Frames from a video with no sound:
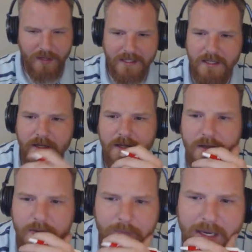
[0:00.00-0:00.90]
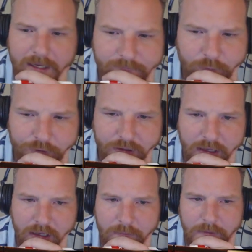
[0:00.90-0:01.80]
the back and forth
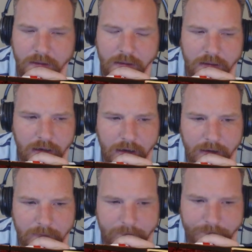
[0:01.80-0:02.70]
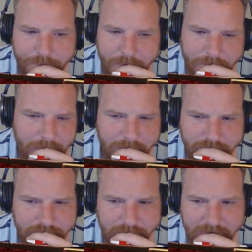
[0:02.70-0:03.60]
game, but
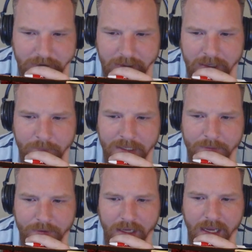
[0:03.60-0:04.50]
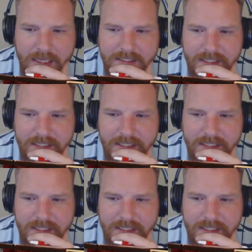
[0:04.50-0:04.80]
it beat him on the ass,